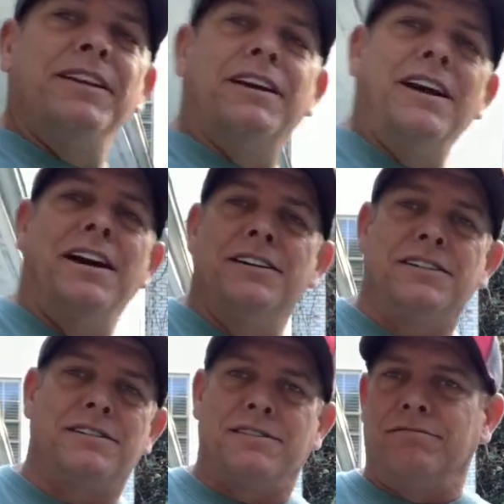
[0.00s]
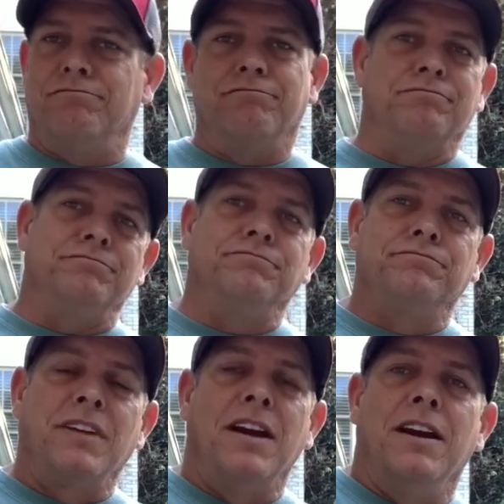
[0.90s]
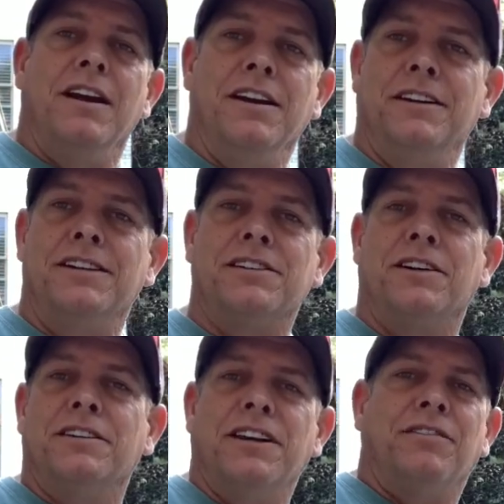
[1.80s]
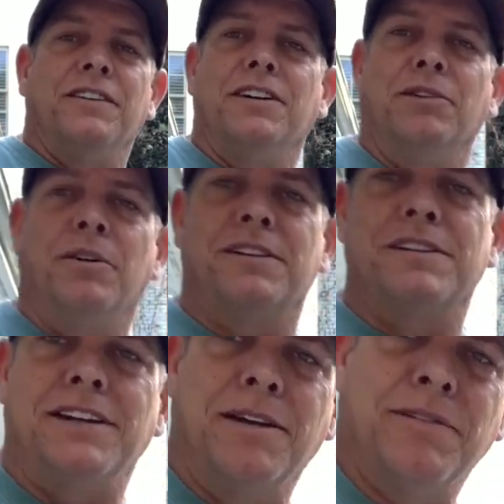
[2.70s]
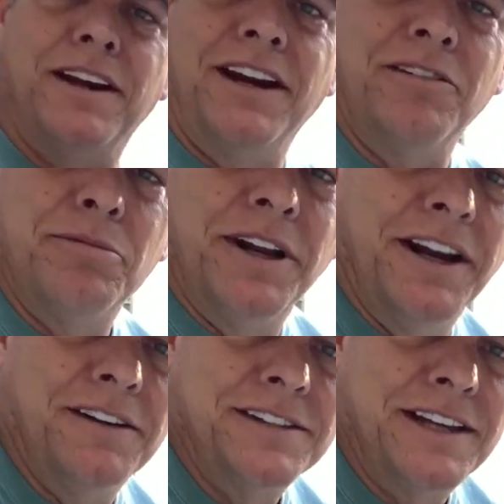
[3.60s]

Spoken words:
that kind of just is a little different. Don't want the same thing everybody else